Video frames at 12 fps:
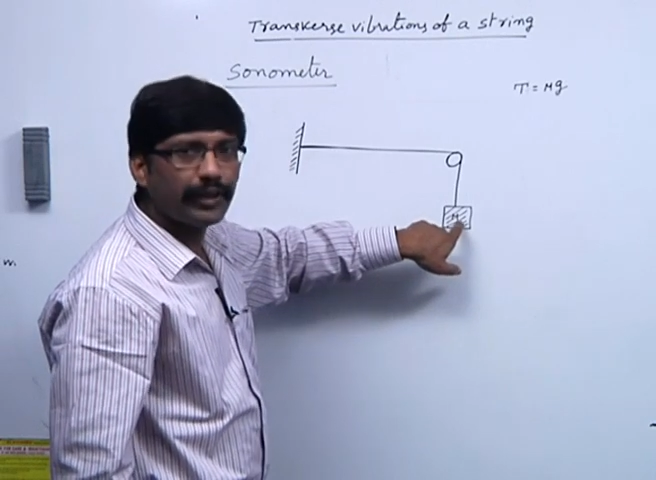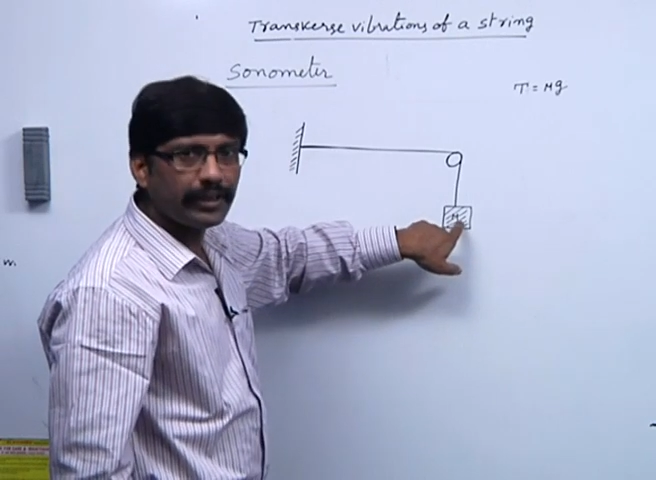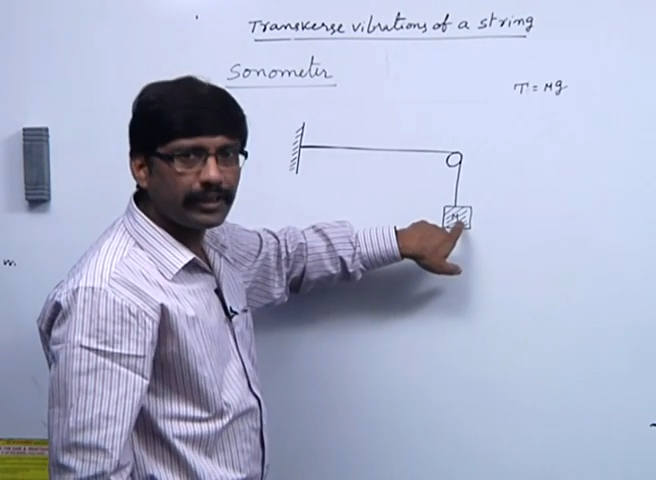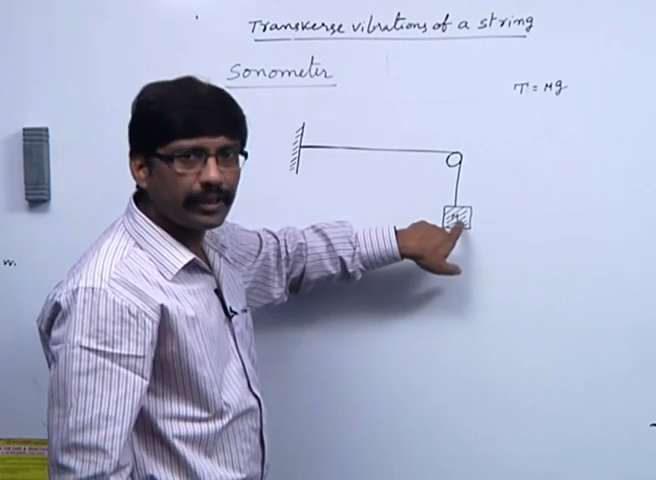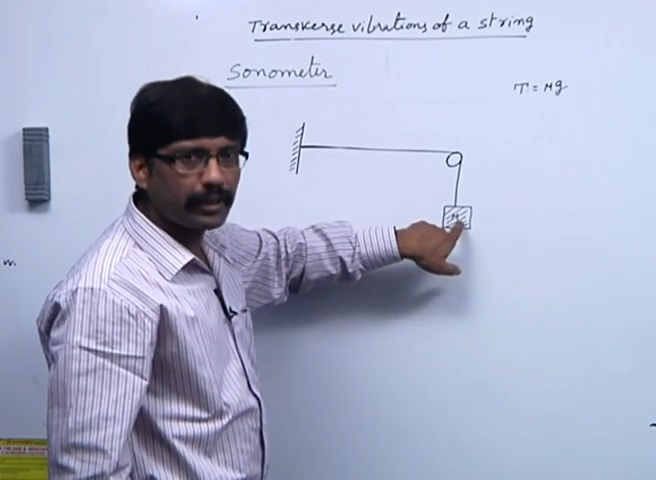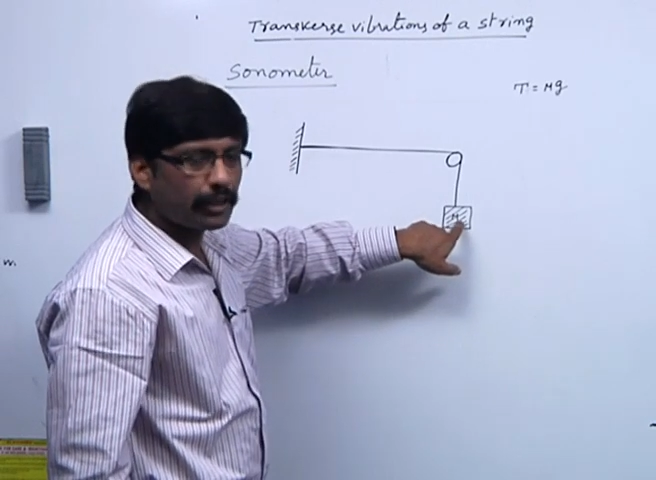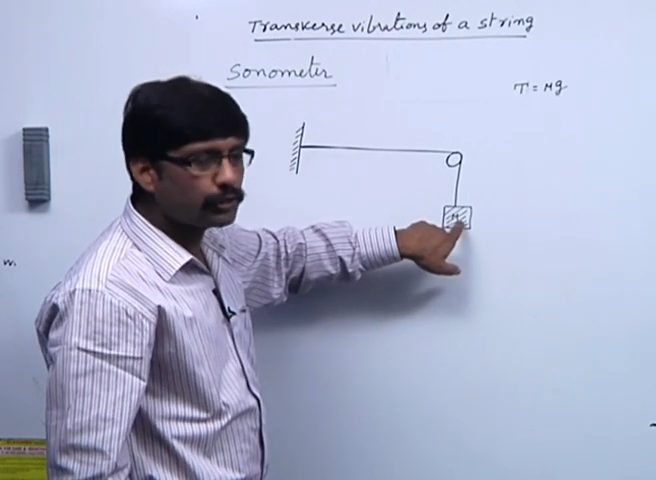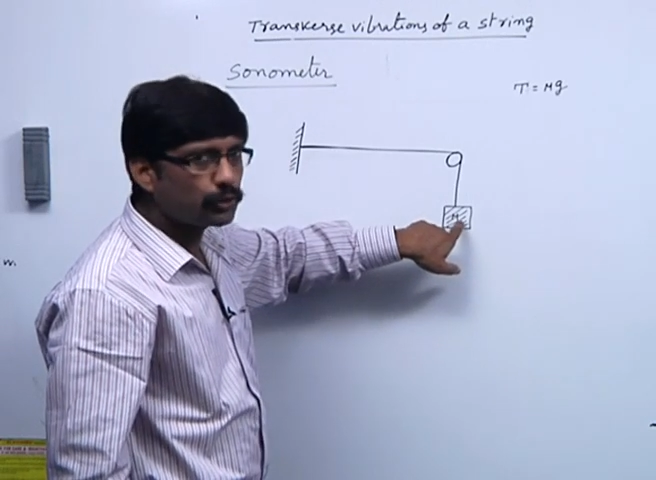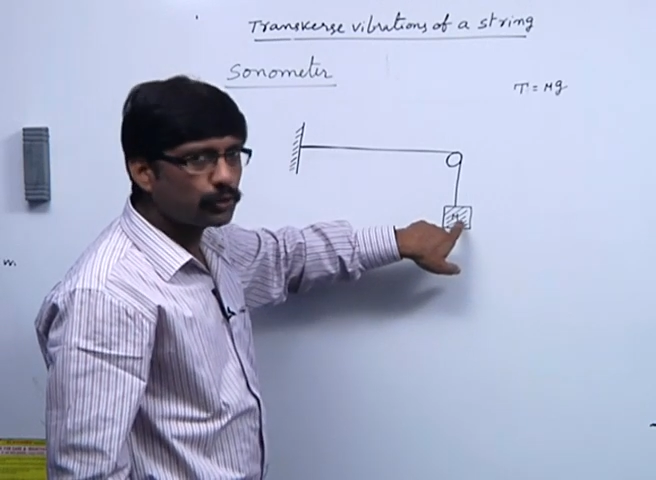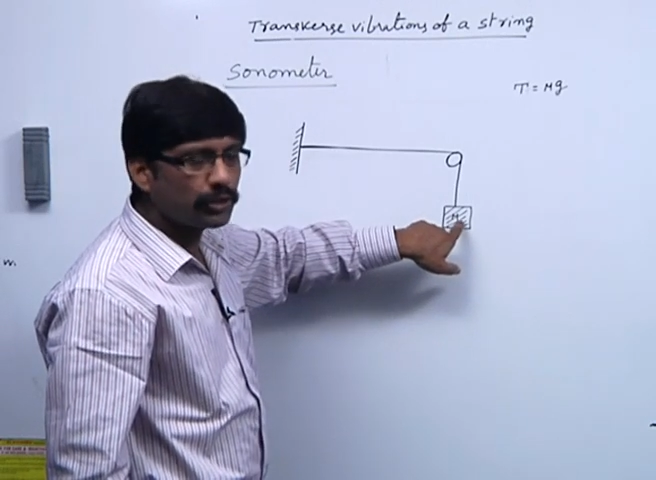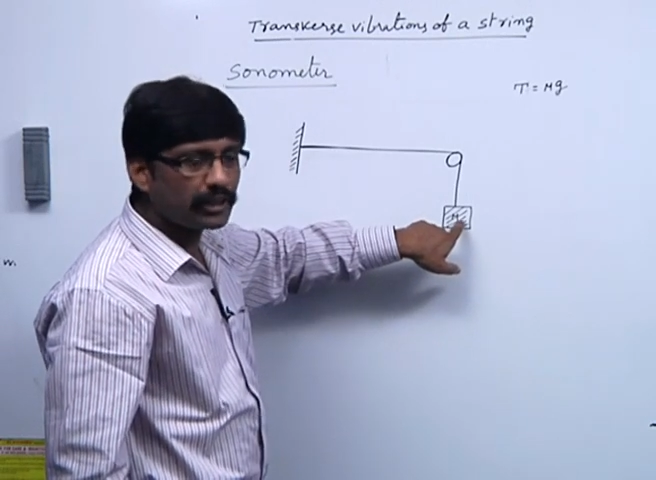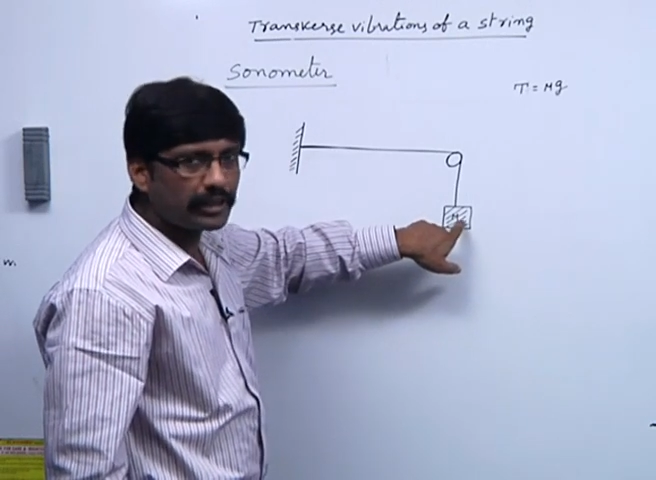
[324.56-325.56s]
weight
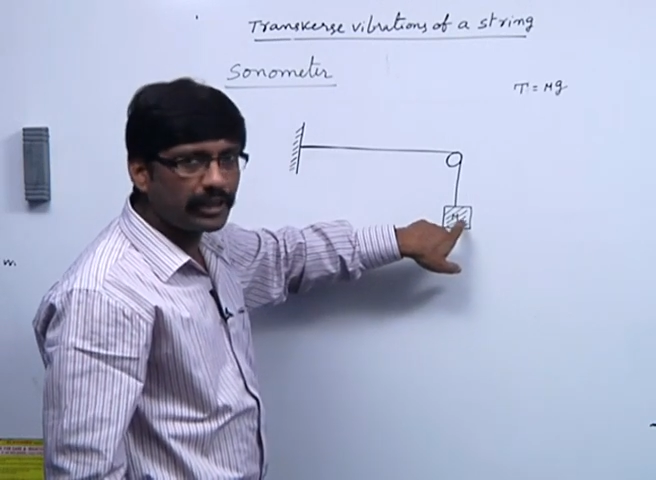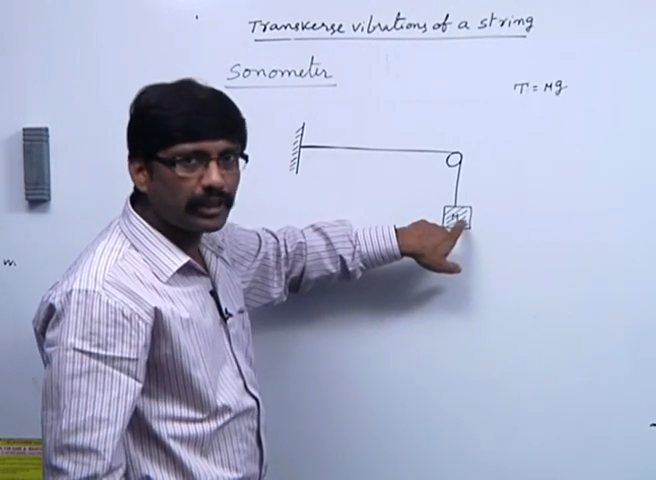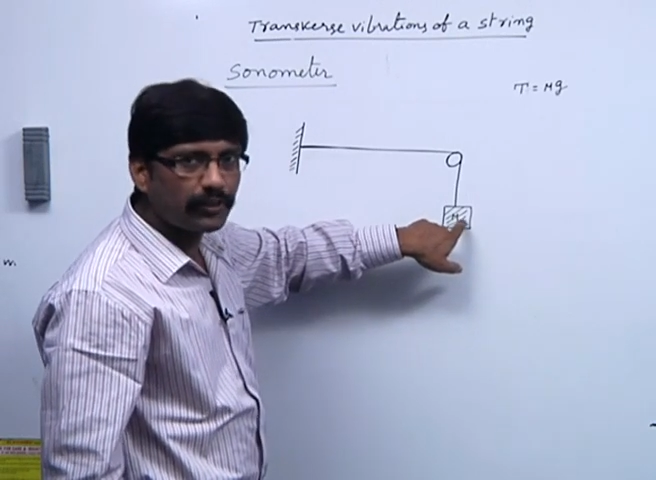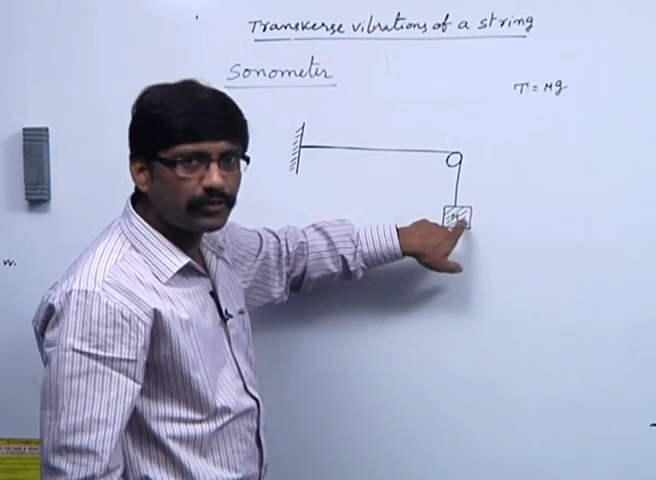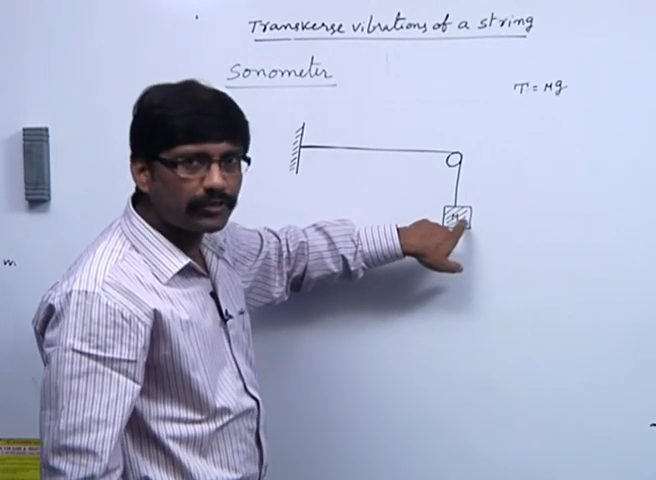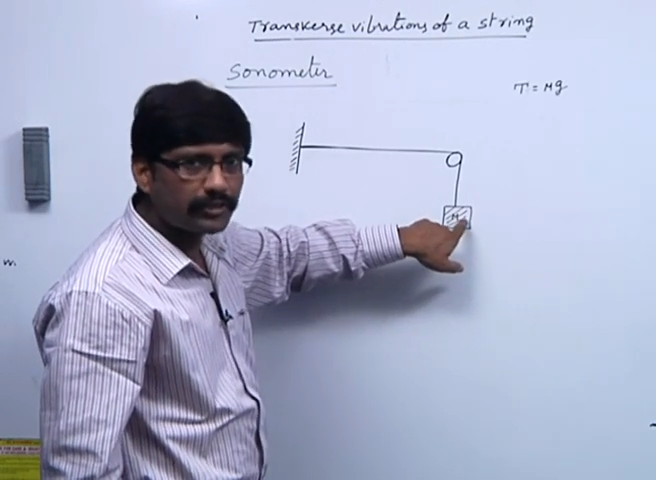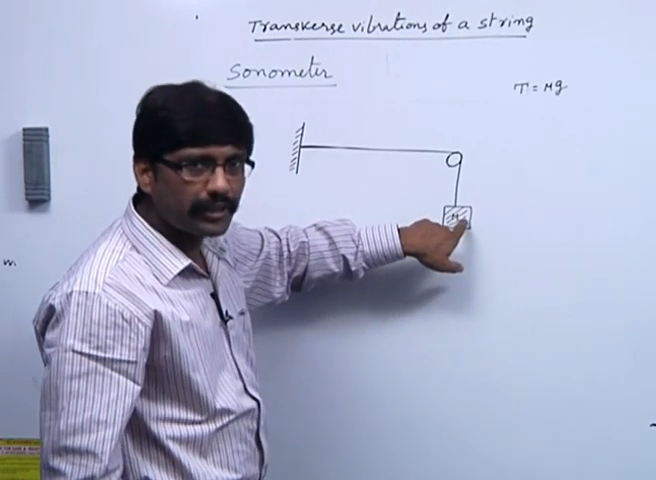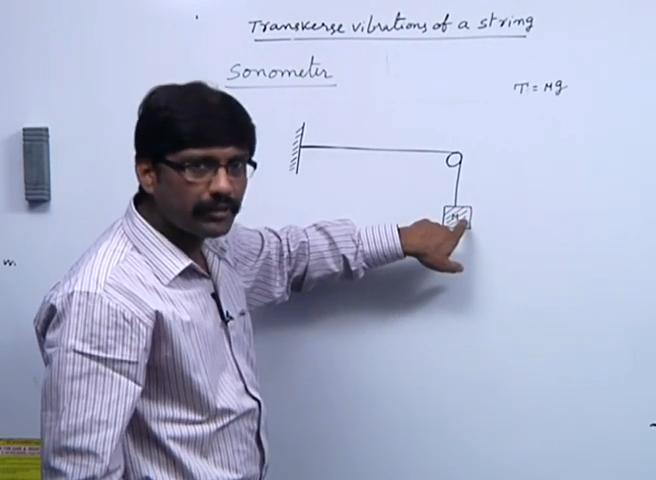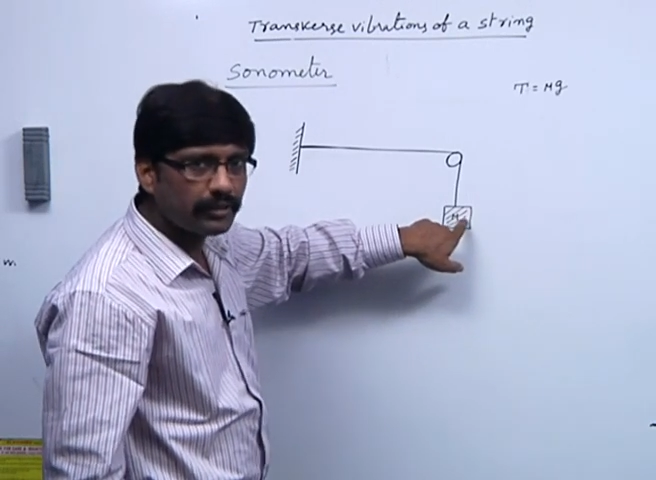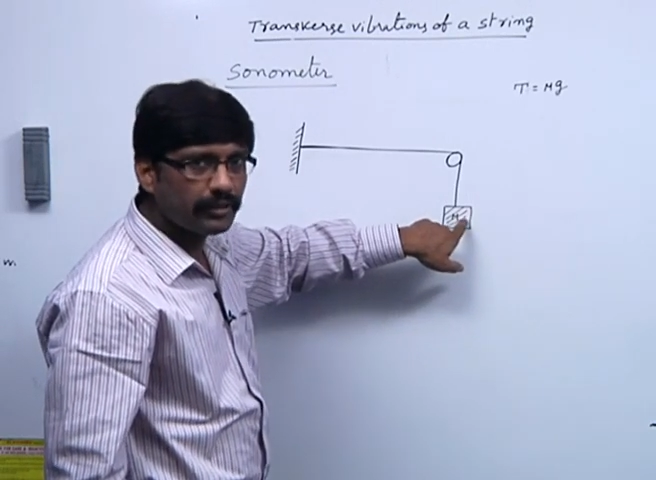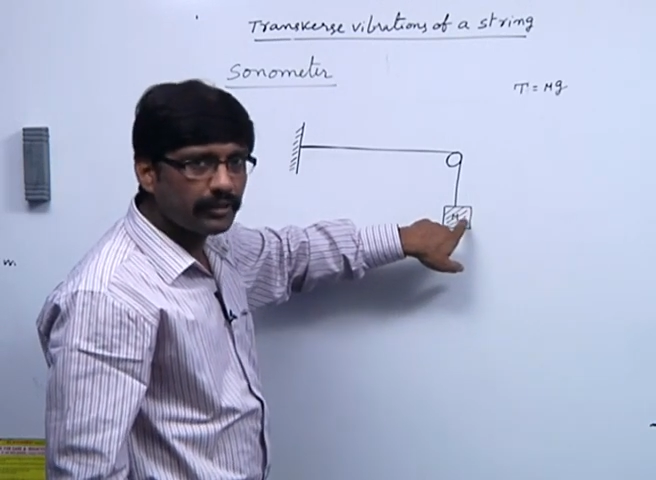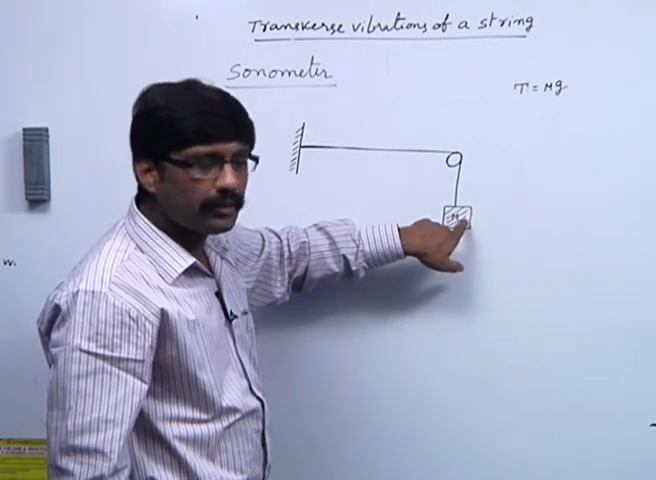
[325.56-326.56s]
attached to the other end of the string,